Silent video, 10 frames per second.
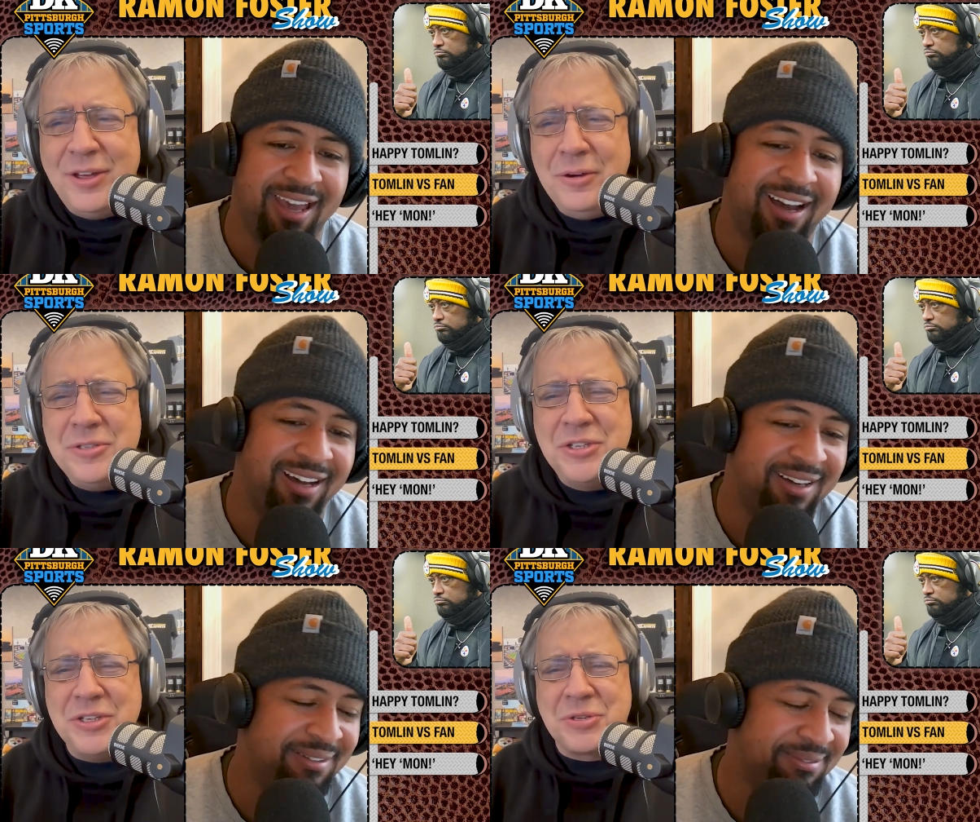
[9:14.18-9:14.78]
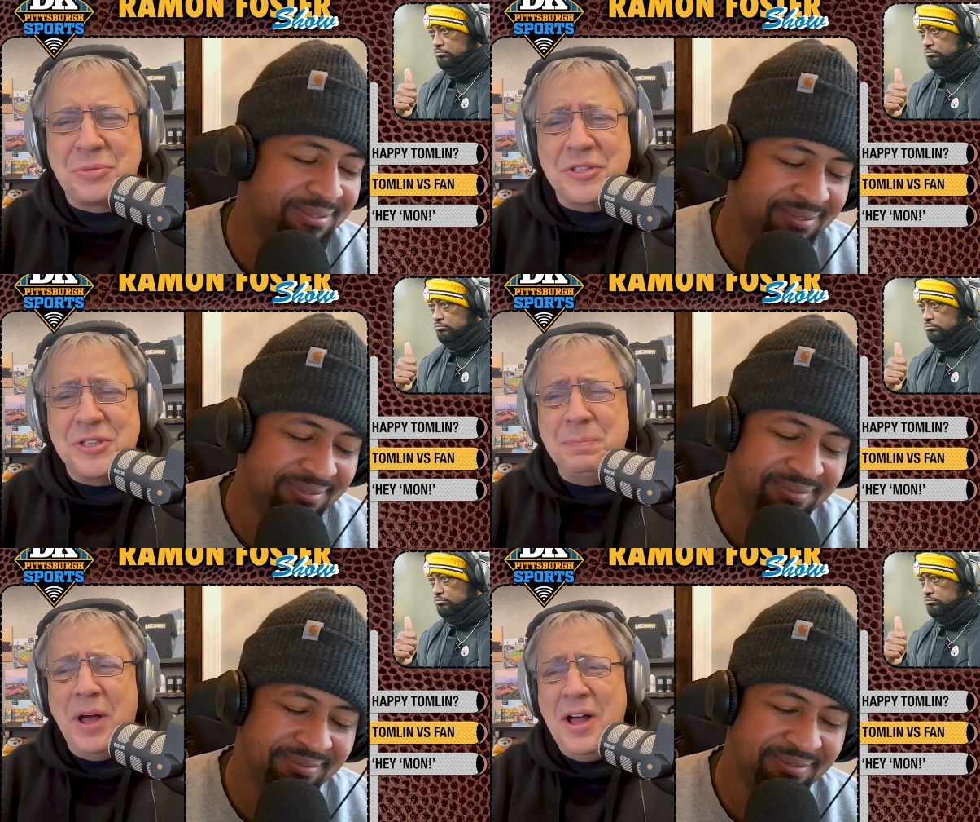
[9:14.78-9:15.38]
Speaker 1: coach's
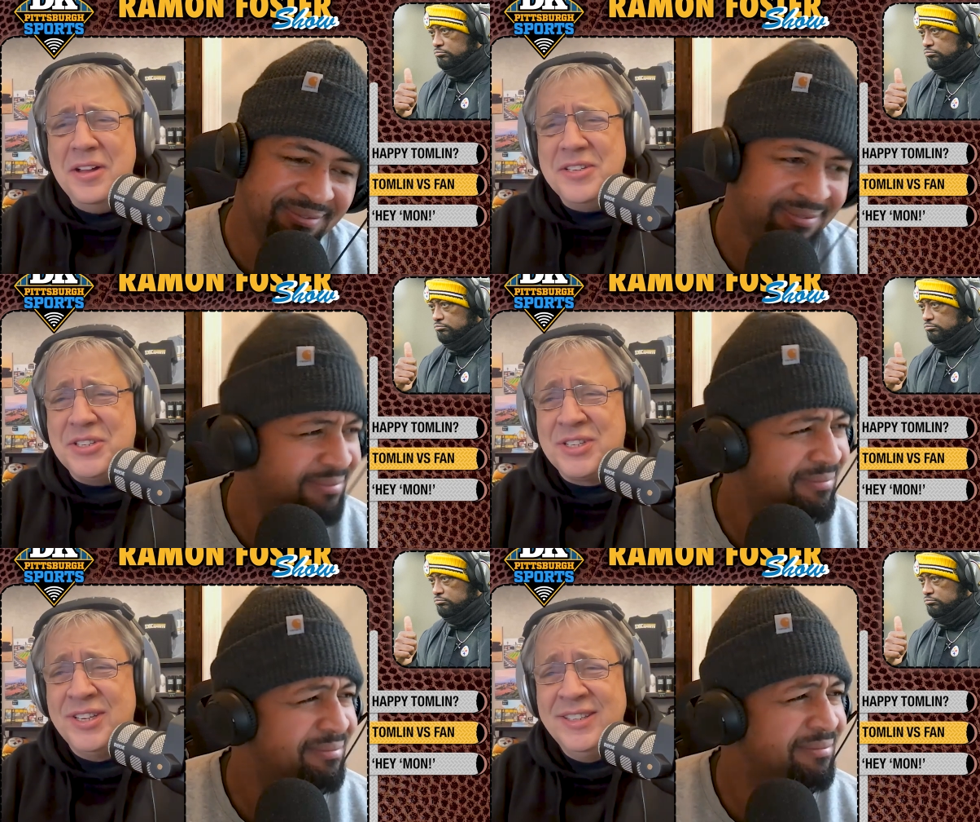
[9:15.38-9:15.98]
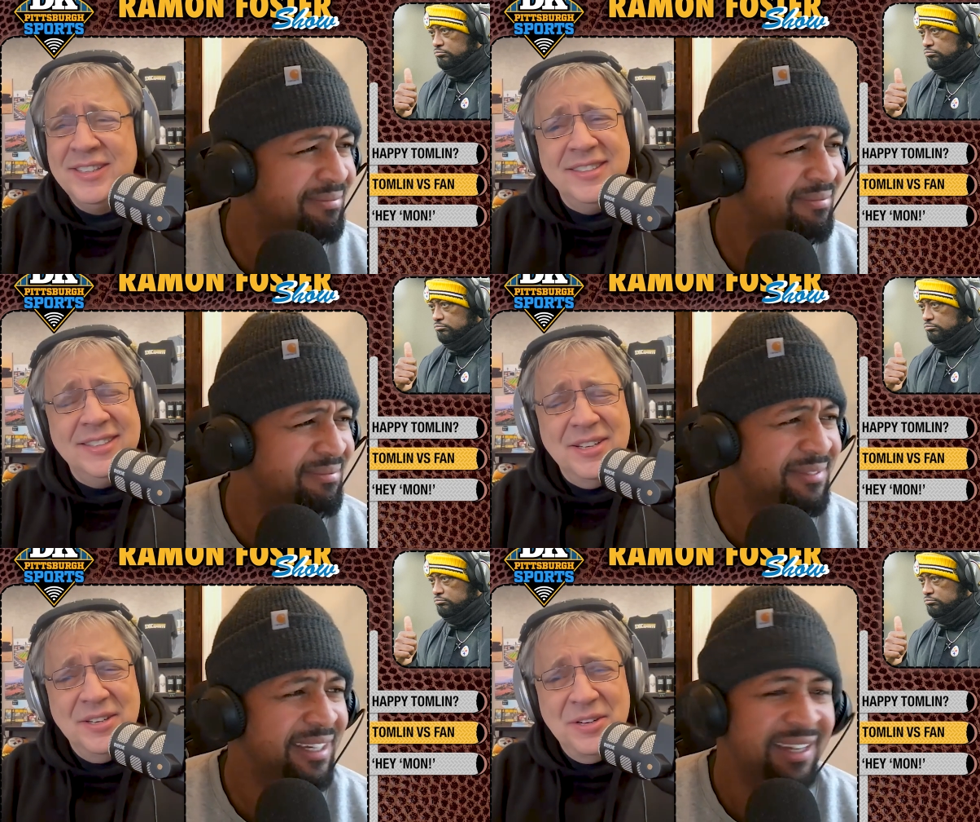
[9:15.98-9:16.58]
Speaker 2: response
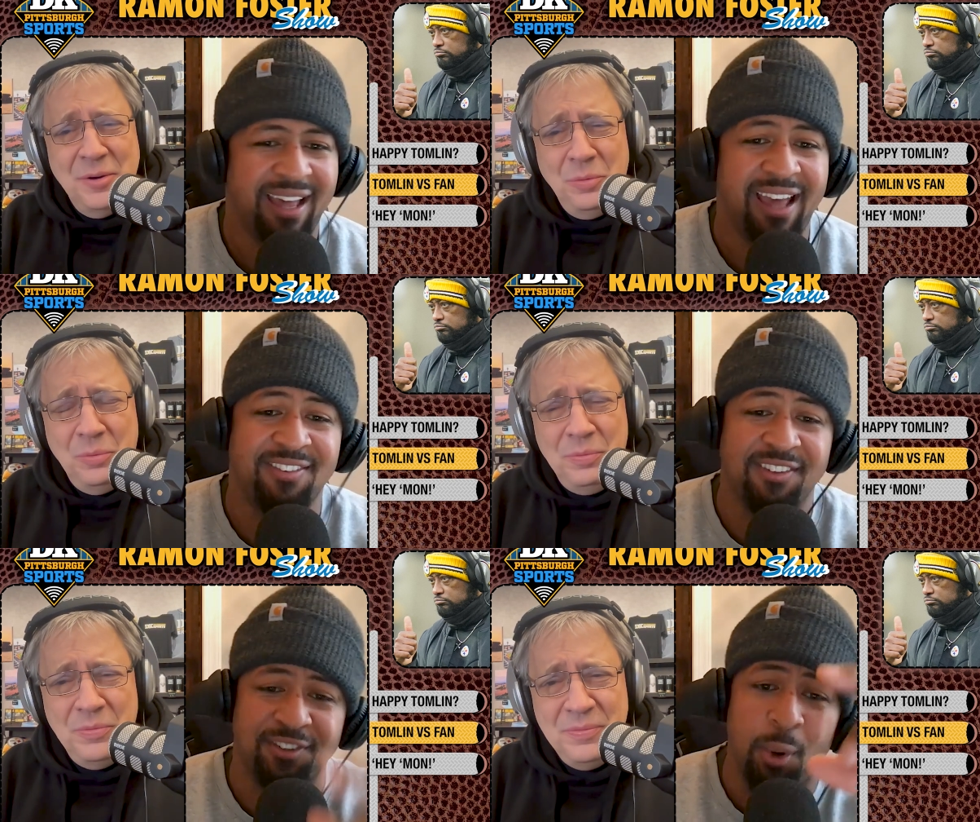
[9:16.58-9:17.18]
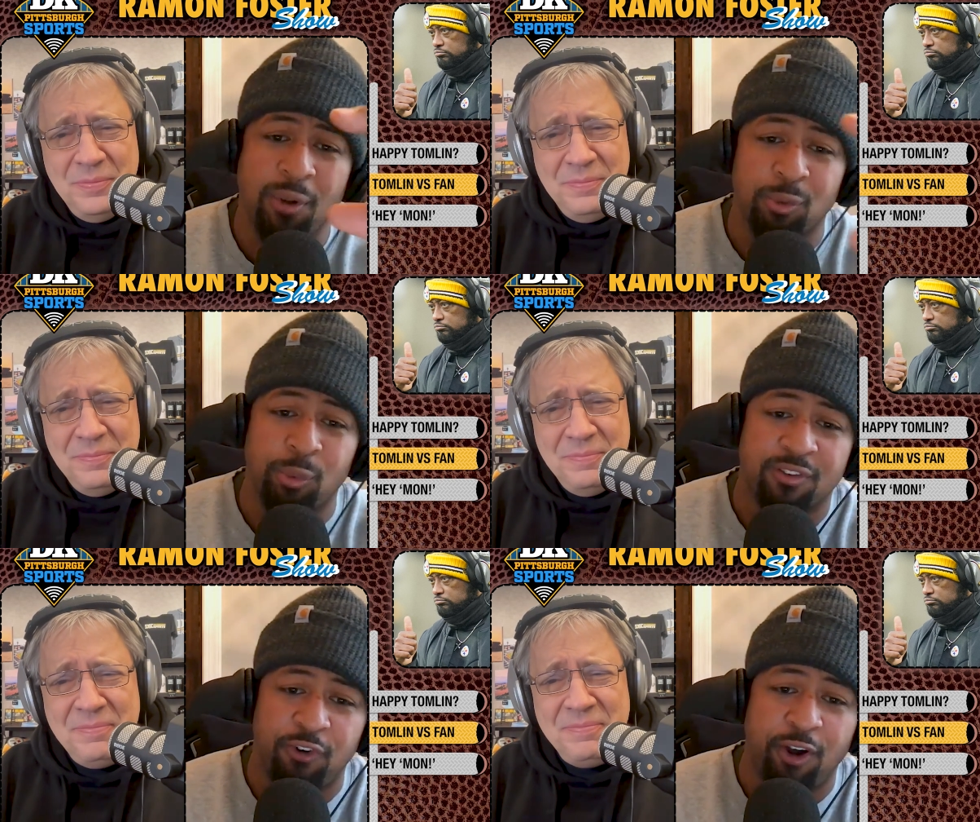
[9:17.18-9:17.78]
as he's going through
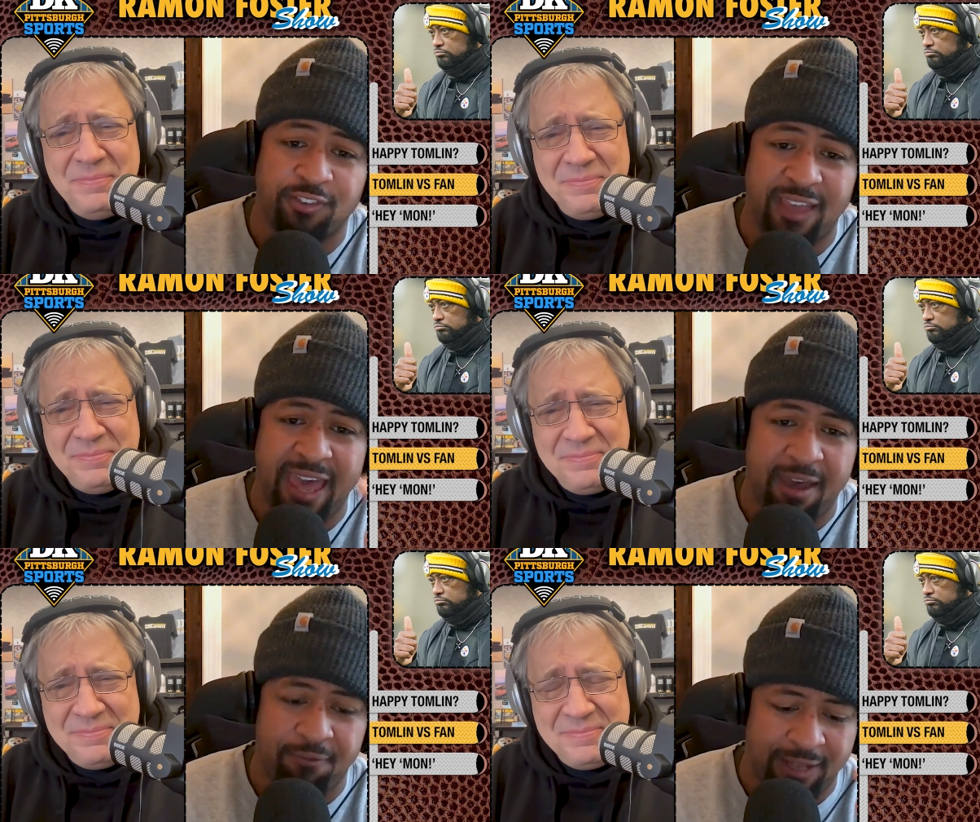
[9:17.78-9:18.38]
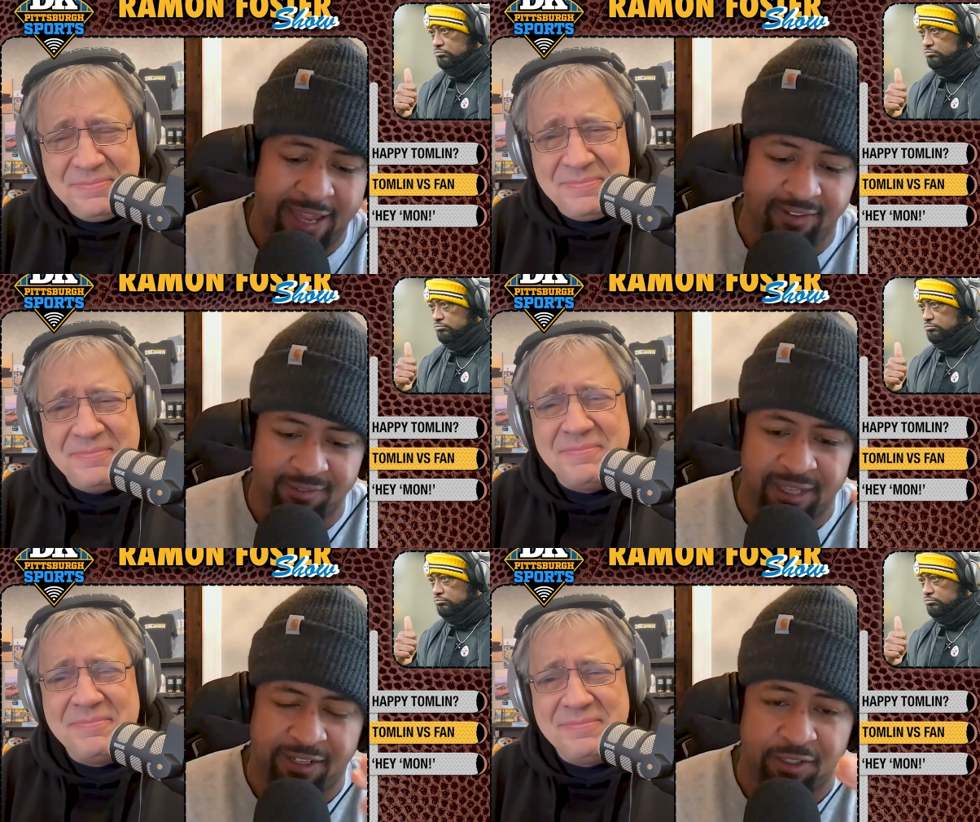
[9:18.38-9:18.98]
his first half, like
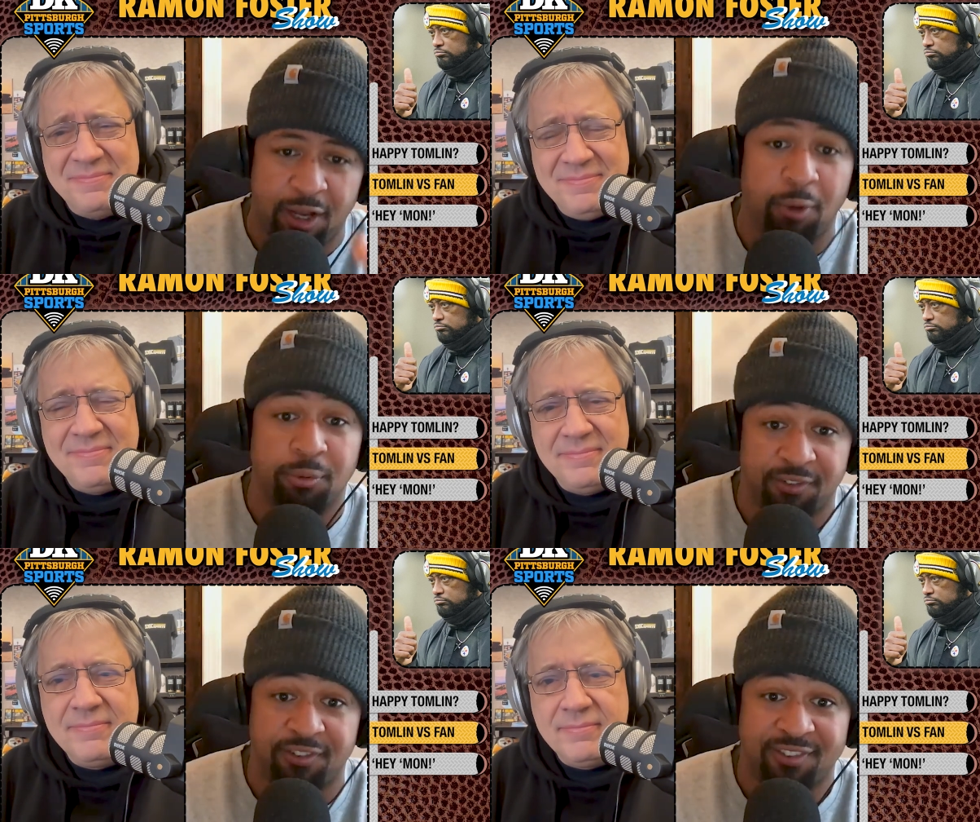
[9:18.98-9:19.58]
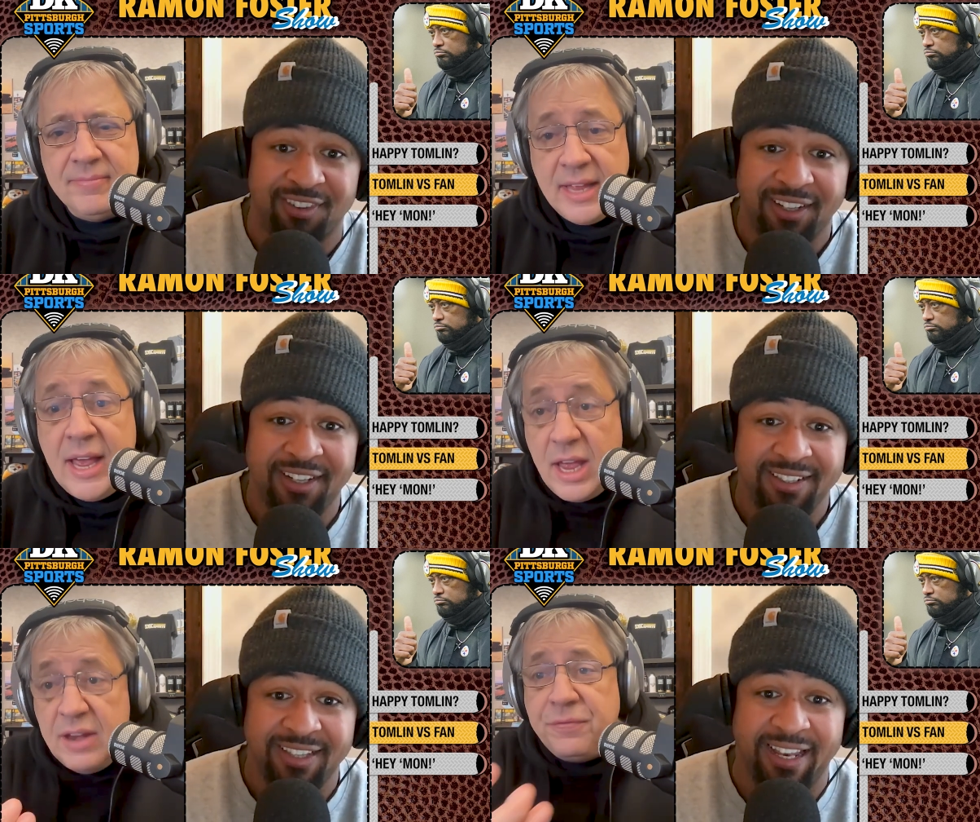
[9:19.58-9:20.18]
like notes
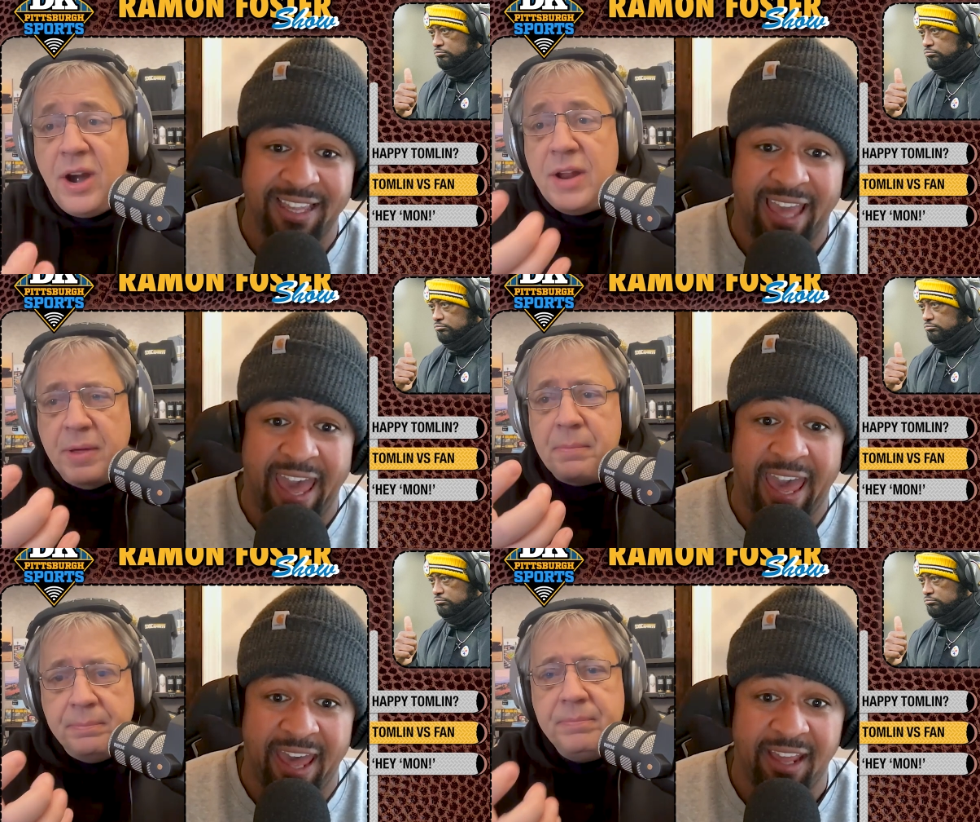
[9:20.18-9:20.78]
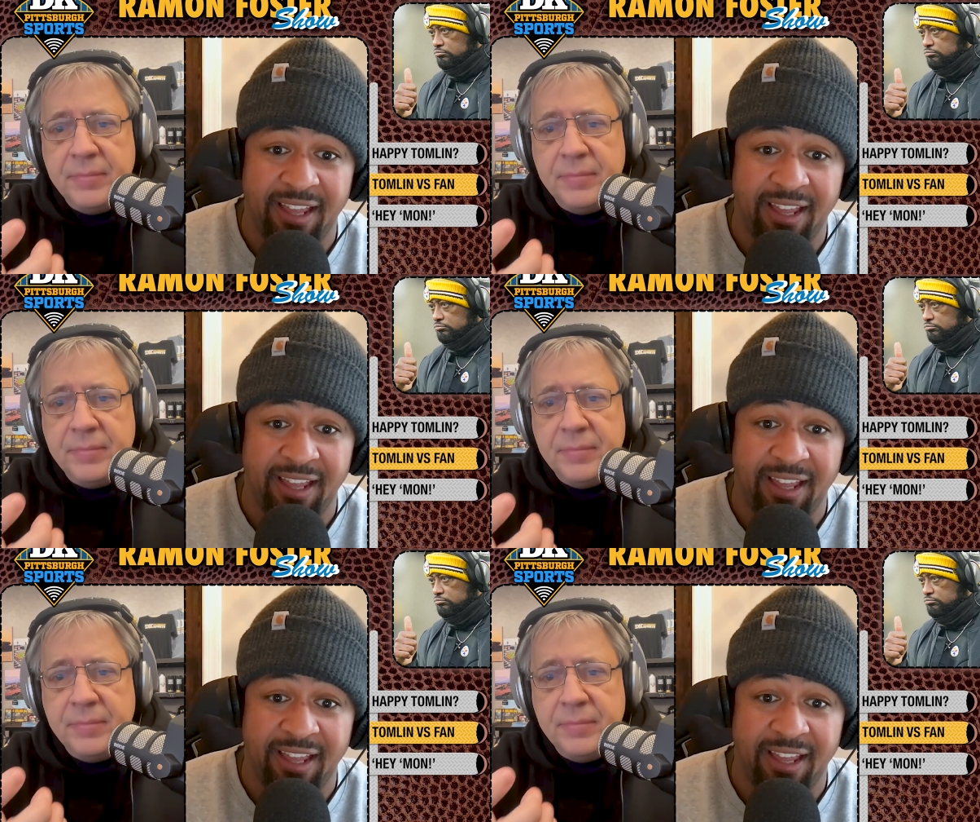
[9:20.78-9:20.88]
in front of had. him,